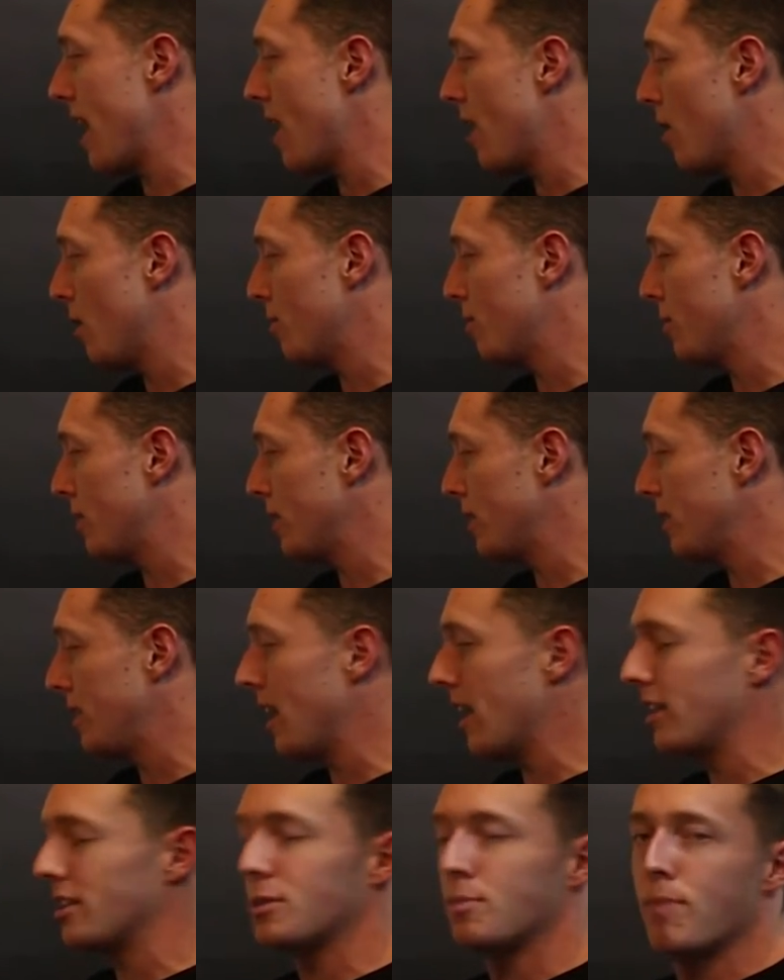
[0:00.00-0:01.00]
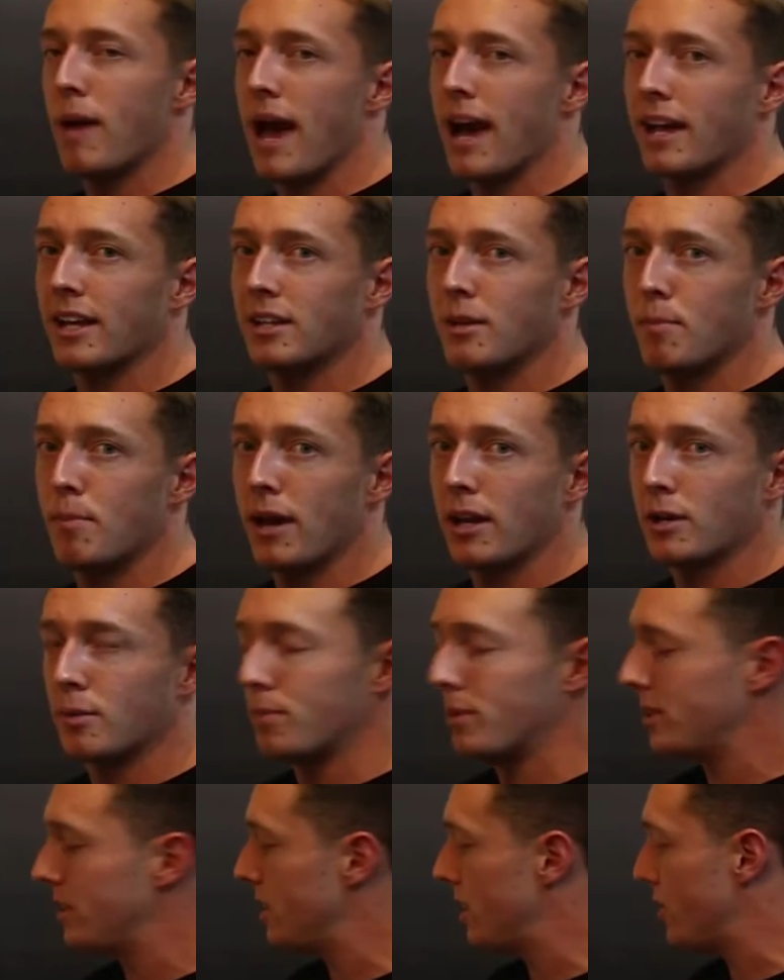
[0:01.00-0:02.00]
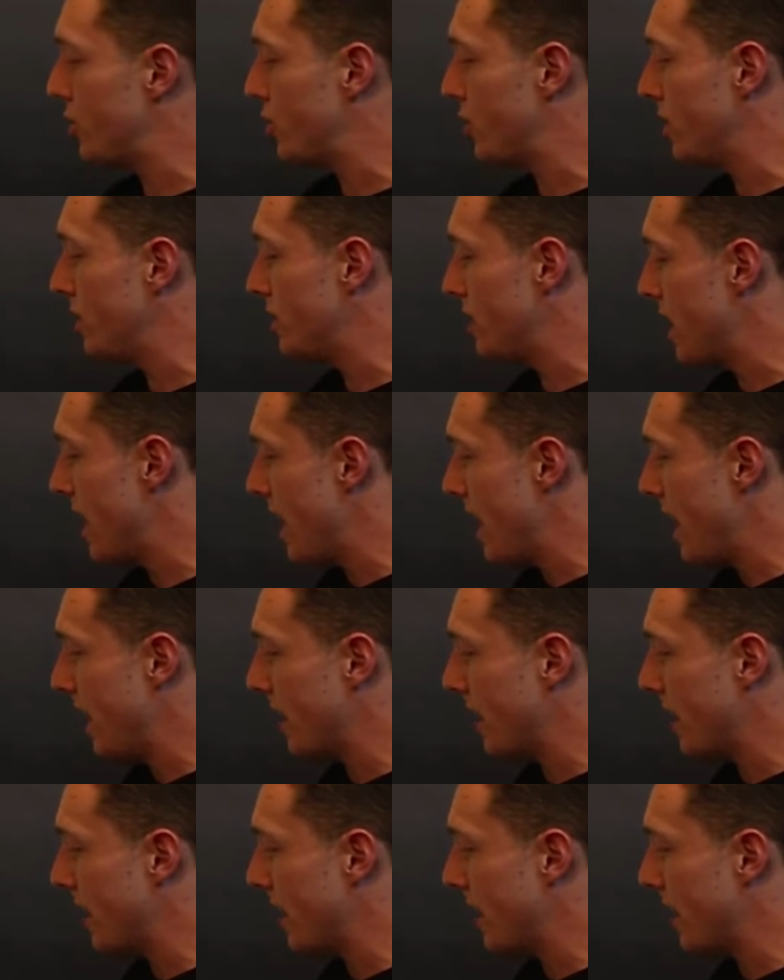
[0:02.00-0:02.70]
help get us back into better positions,